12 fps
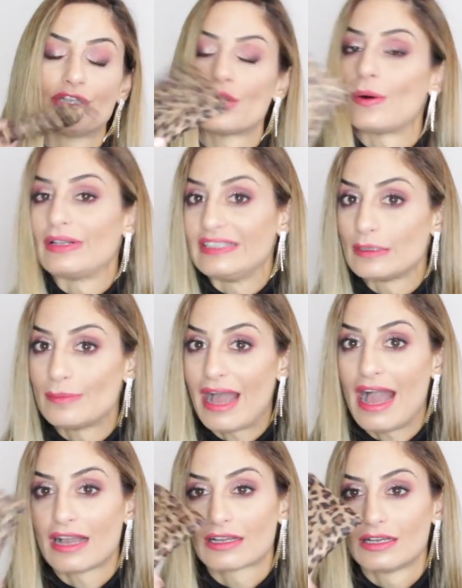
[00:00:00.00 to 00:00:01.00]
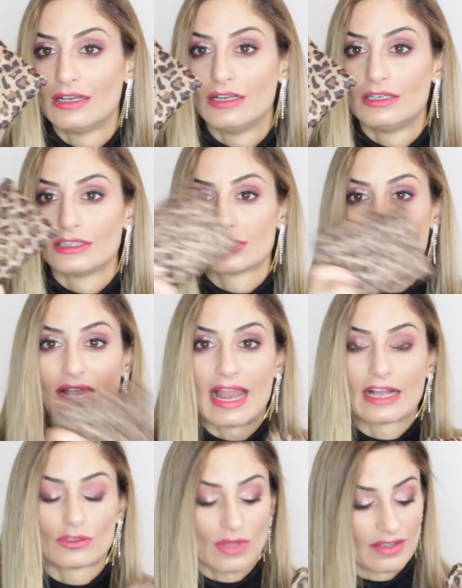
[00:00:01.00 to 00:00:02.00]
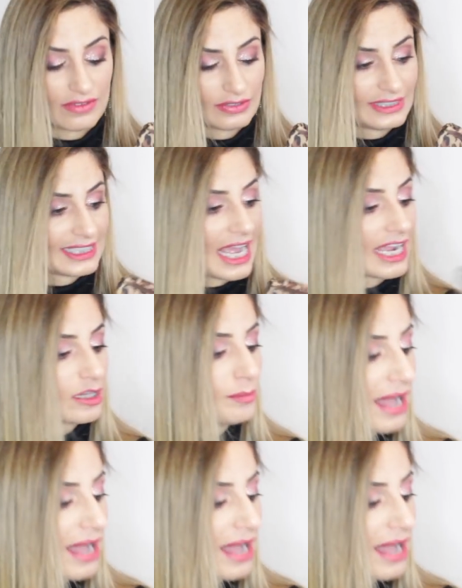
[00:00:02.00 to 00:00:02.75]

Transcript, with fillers: you know, I need a bag. So I like to have a recycle